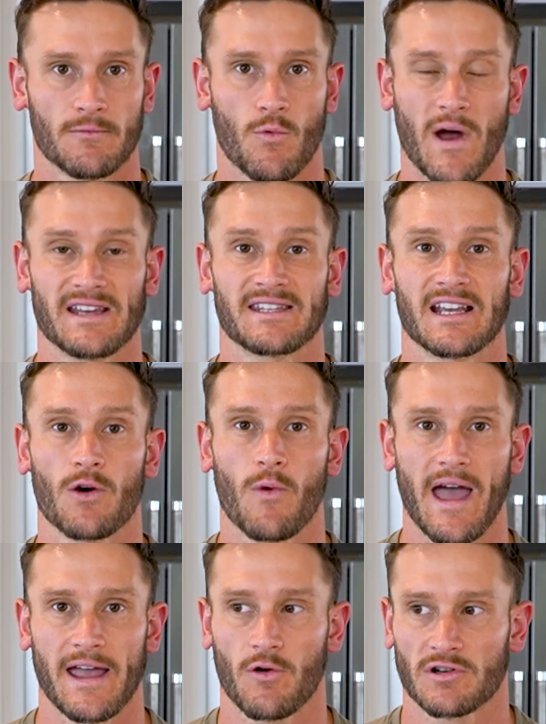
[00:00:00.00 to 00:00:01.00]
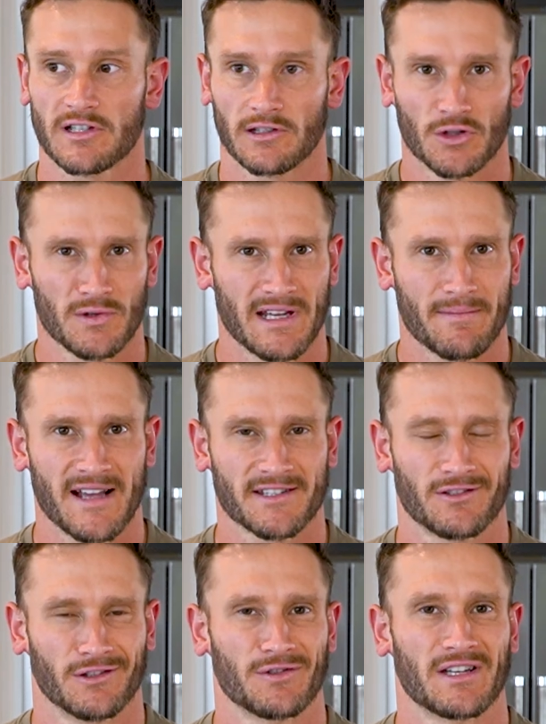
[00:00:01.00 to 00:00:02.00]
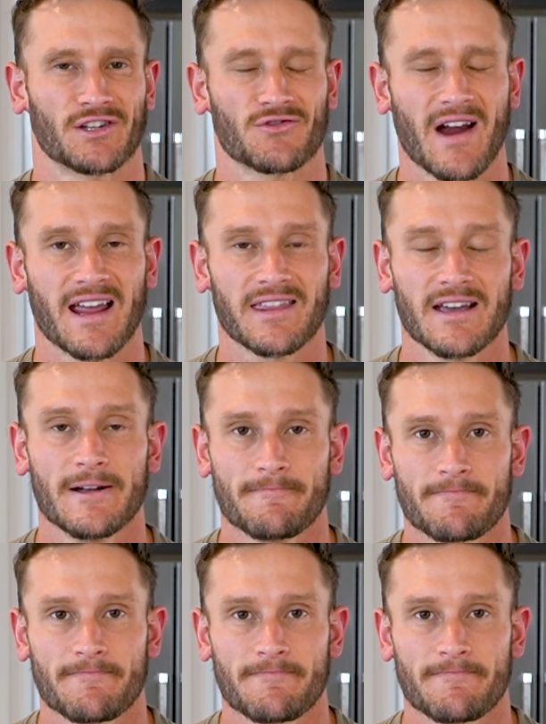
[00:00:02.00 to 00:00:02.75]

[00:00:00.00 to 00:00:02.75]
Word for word: wasting away or just losing muscle and losing strength,